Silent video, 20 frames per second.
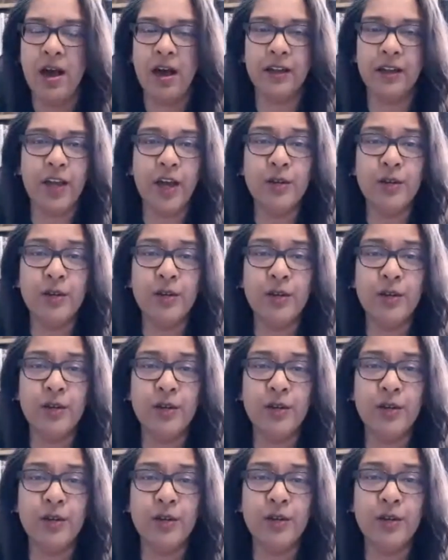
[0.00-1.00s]
I coach
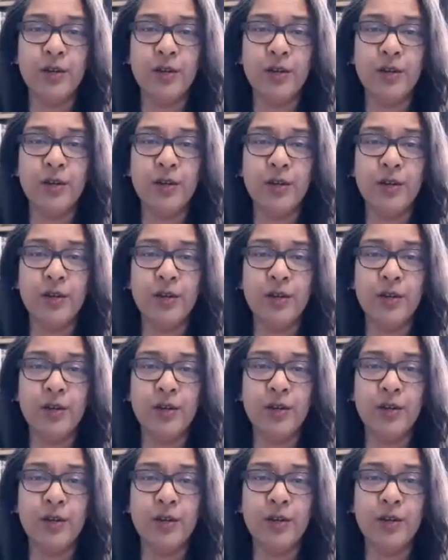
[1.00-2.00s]
high achieving,
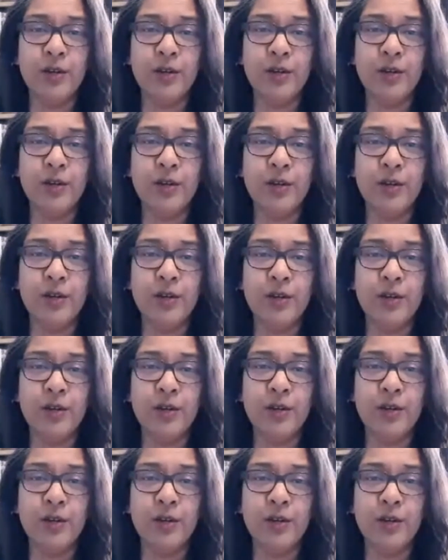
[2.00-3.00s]
ambitious, and
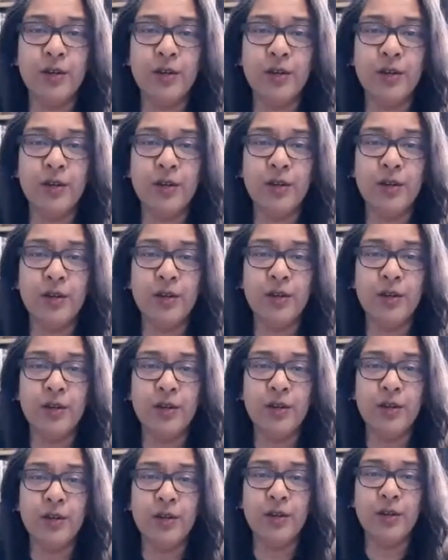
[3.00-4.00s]
driven mid
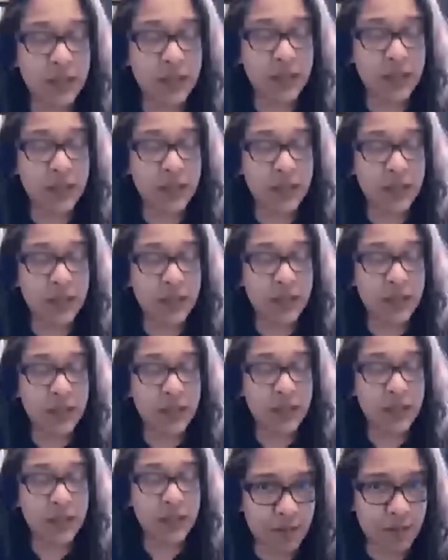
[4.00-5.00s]
to senior level
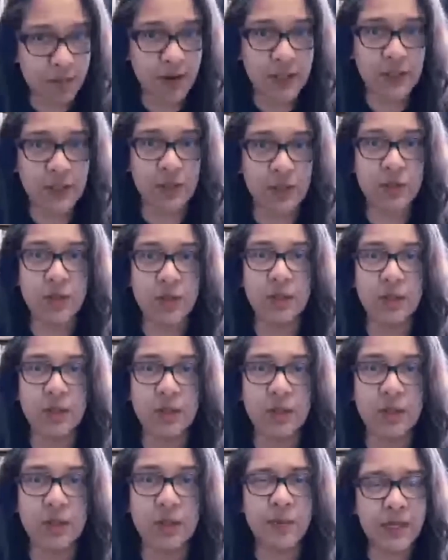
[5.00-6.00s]
career professionals,
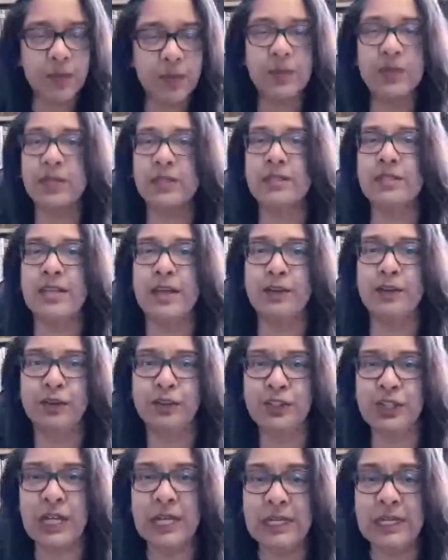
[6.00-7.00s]
typically within the
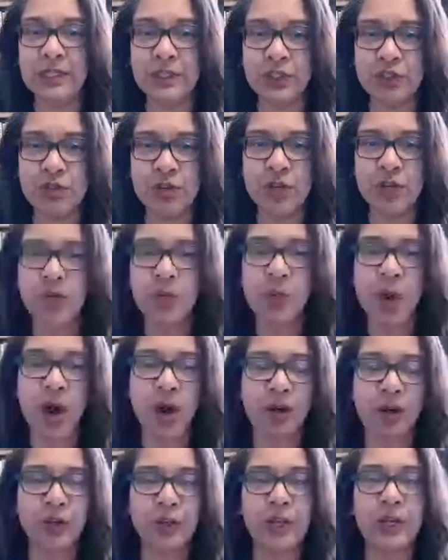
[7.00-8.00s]
technology industry, who
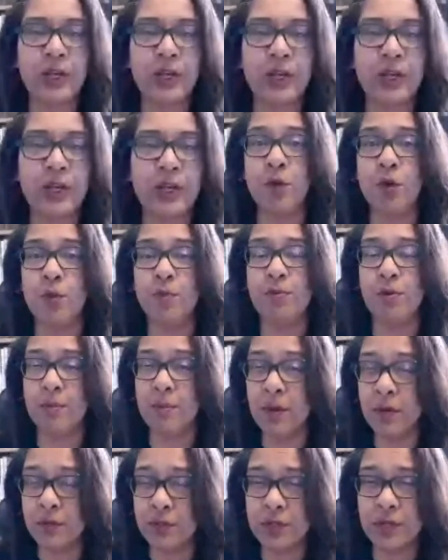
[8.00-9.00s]
are looking for
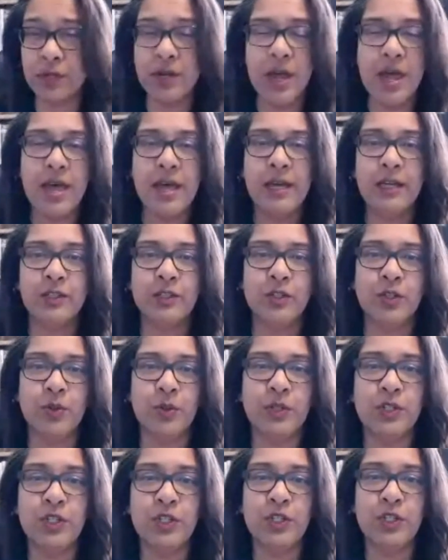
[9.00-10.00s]
promotion to
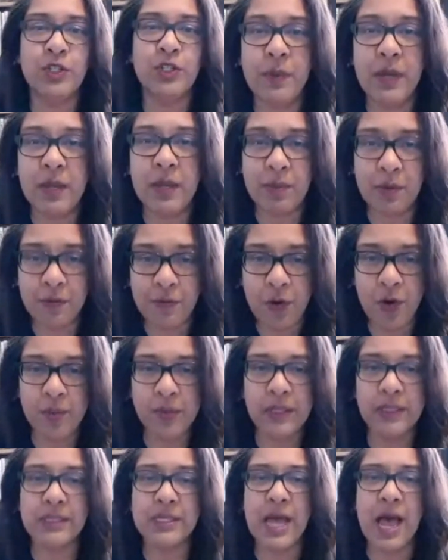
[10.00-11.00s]
achieve peak
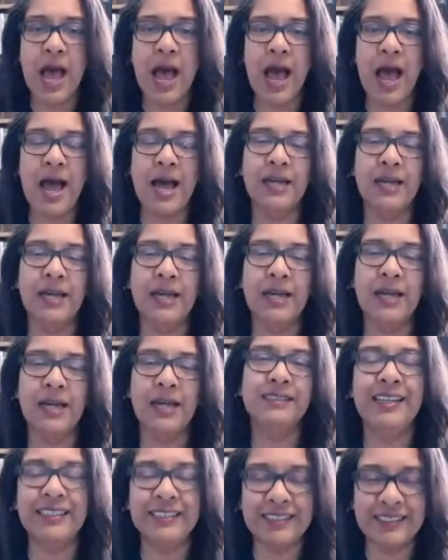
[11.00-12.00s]
performance and
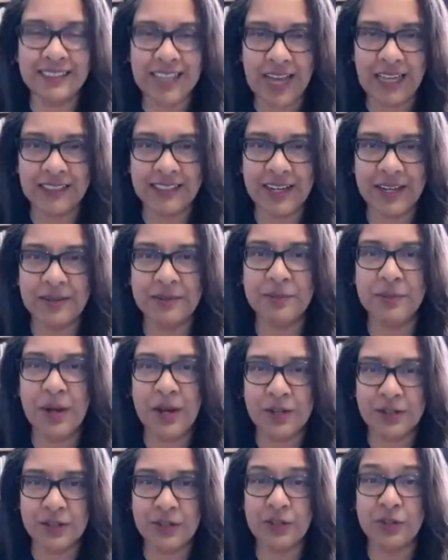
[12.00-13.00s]
a standout
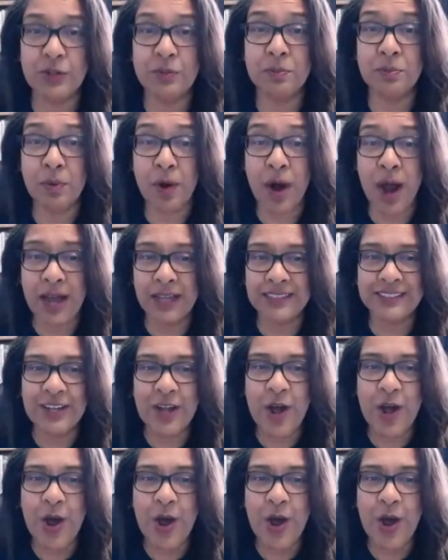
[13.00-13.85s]
personal brand,